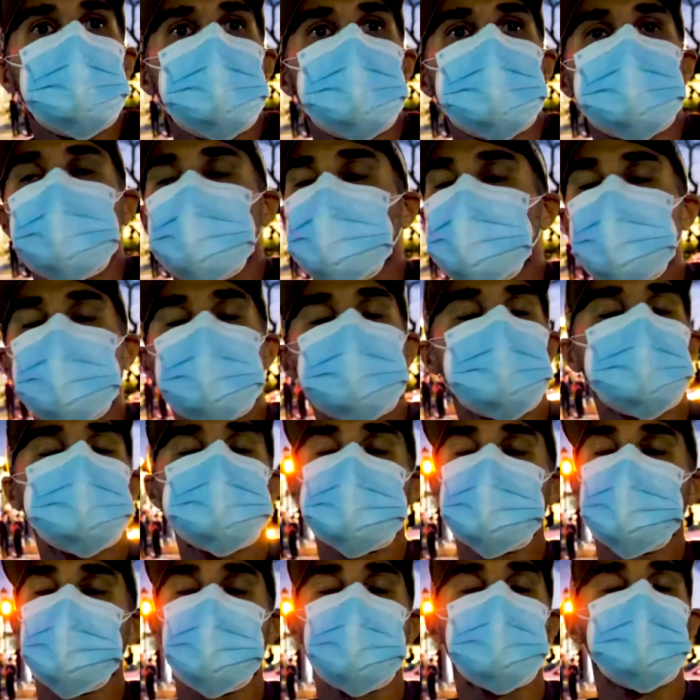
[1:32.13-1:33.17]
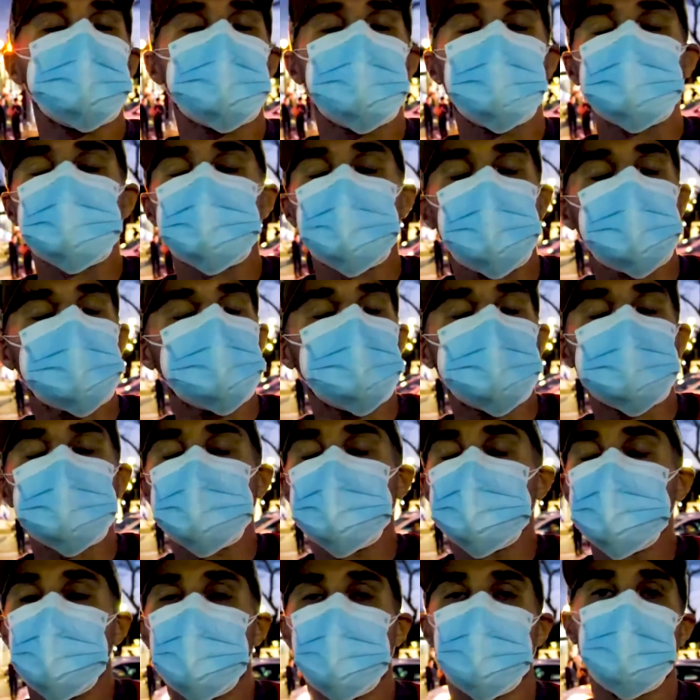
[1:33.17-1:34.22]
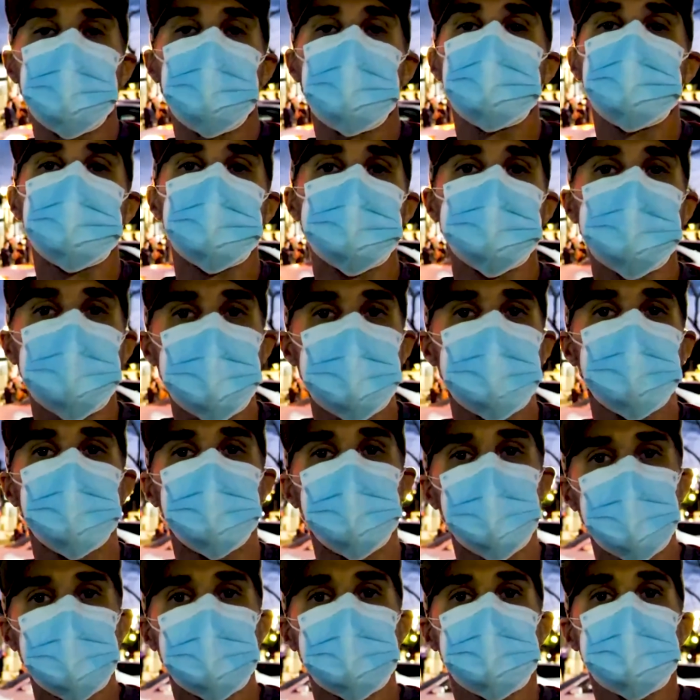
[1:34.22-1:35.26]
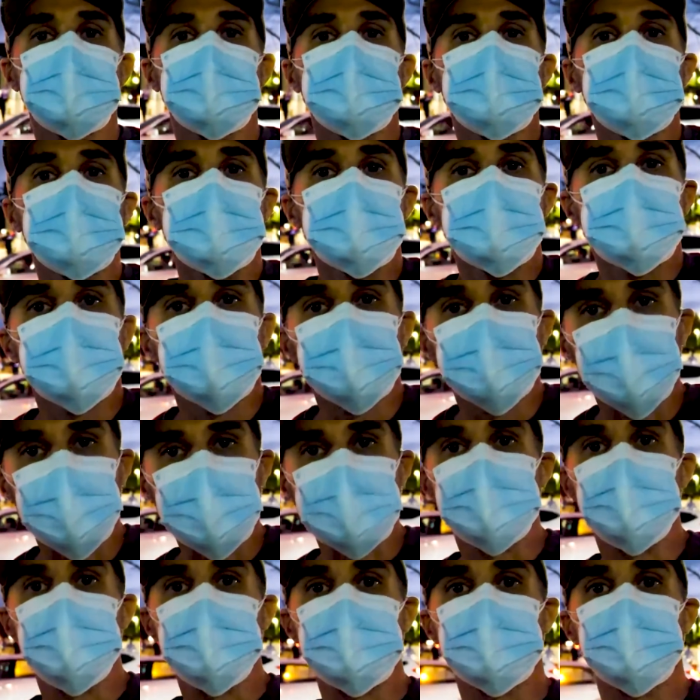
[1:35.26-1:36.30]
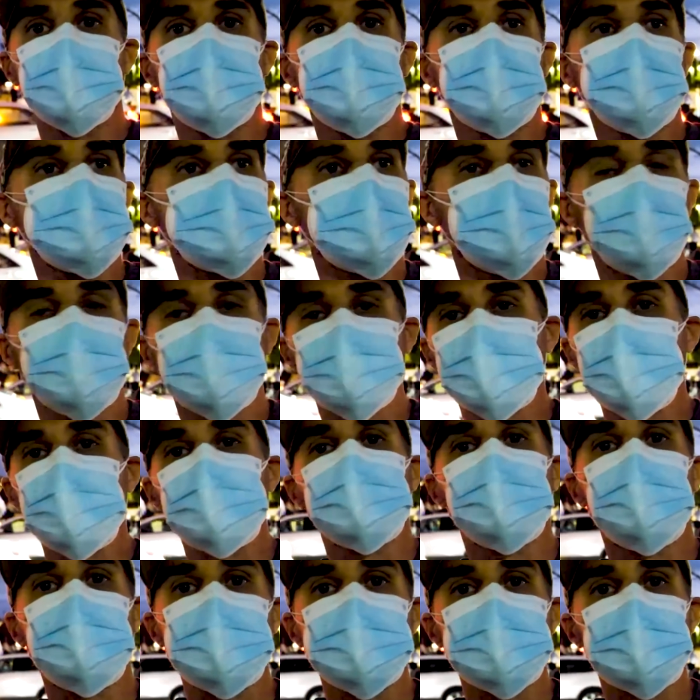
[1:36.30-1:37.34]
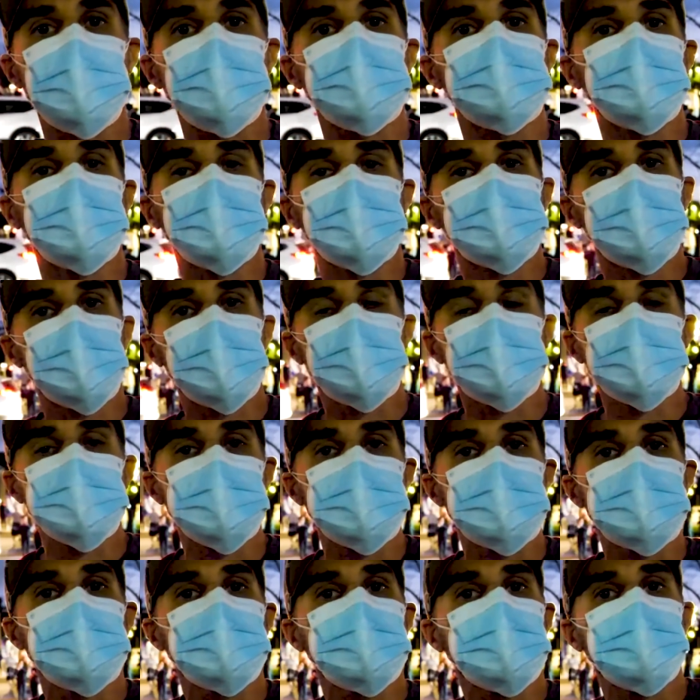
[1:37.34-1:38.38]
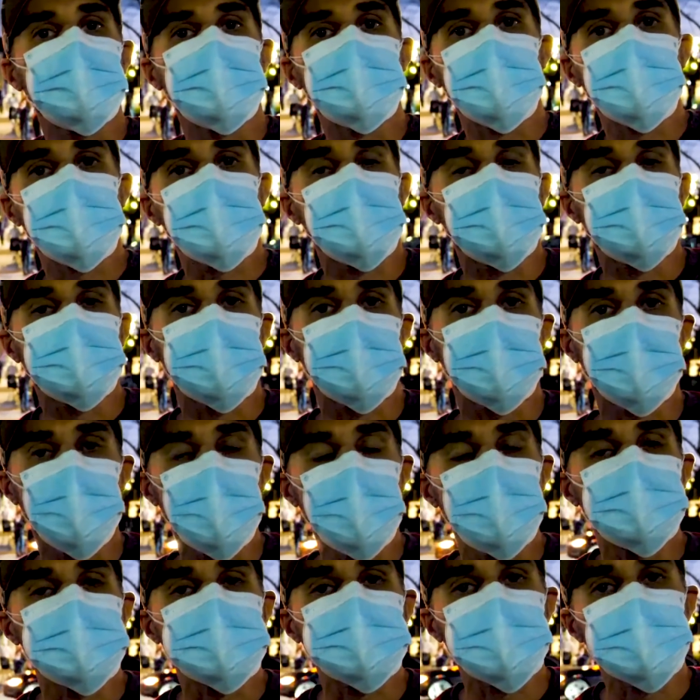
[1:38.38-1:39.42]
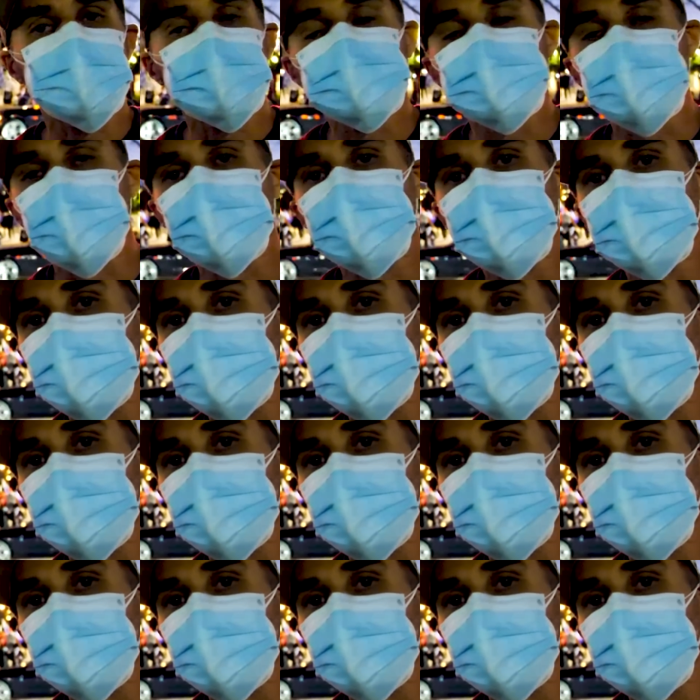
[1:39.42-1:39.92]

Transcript: And again, I'm sorry I went off track, but no, I will not vote by mail and I'll rip mine up, burn it, I'll throw it in the garbage because I'm